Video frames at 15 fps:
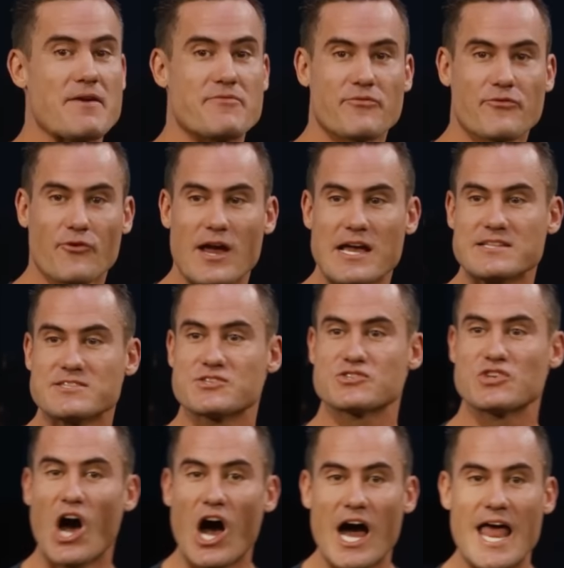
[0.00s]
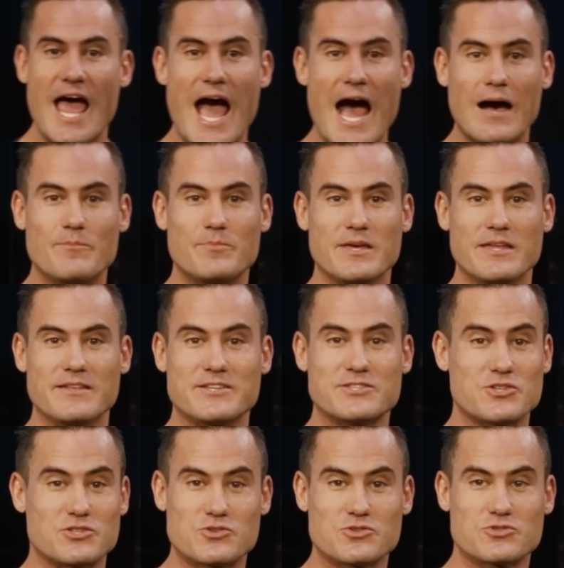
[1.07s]
my friends saw it happen. This
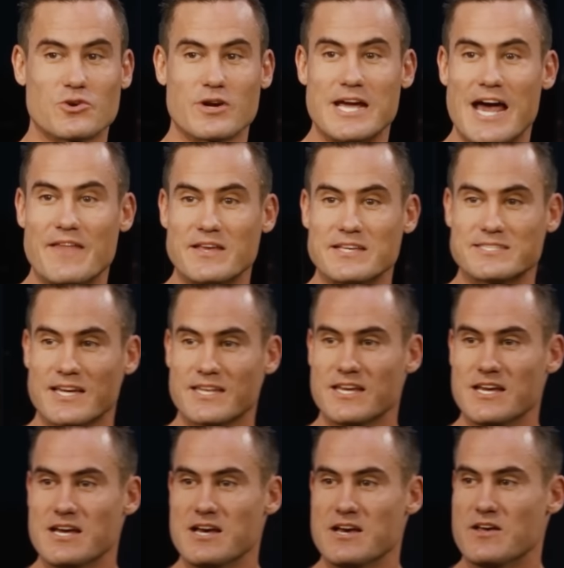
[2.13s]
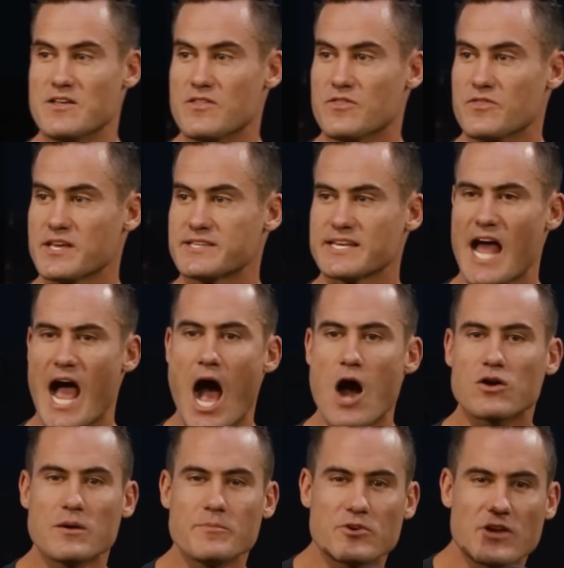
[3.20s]
is a true story. And they said,
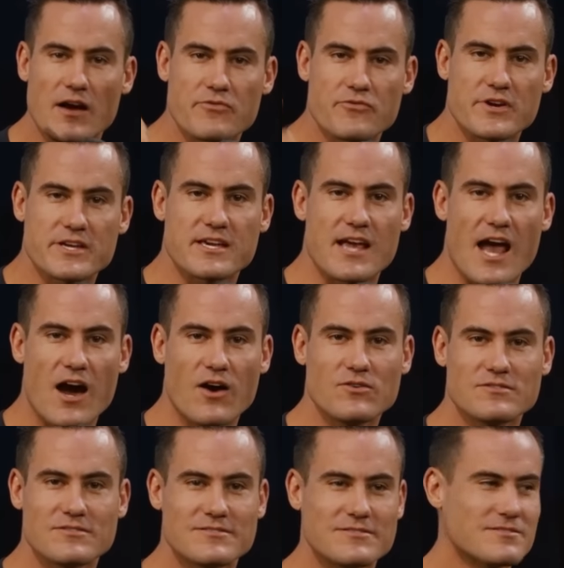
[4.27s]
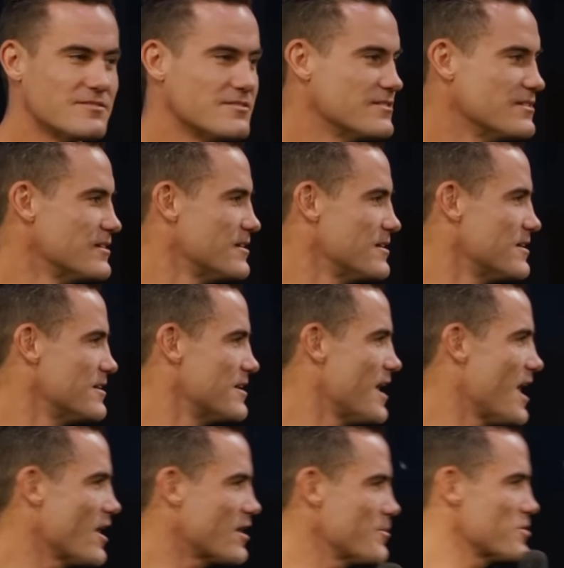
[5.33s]
how come you're not freaking out?
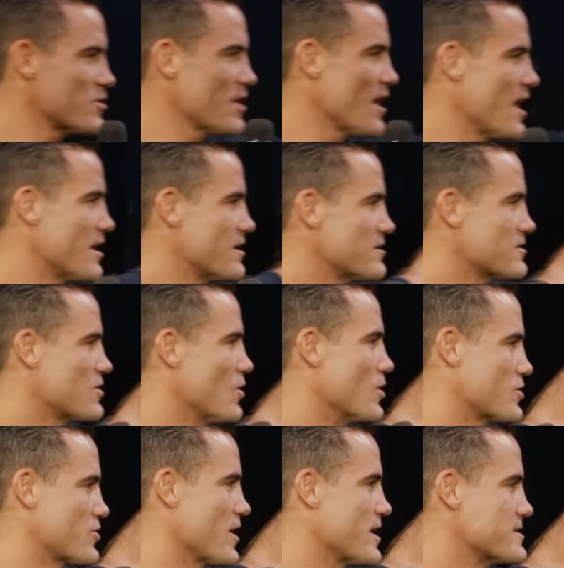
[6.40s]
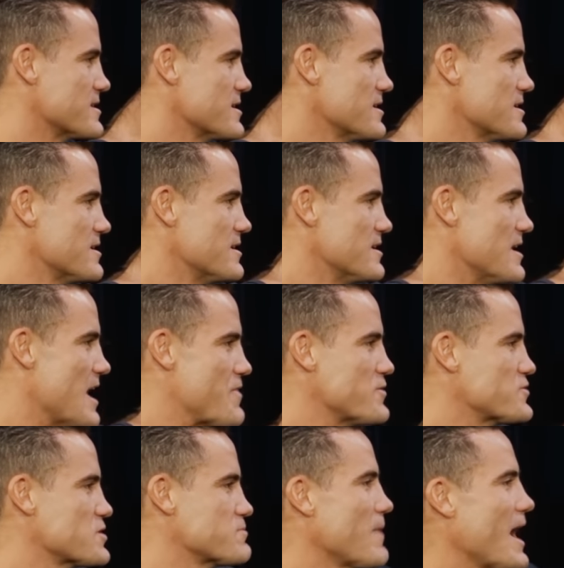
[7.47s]
How come you're not going crazy? If this was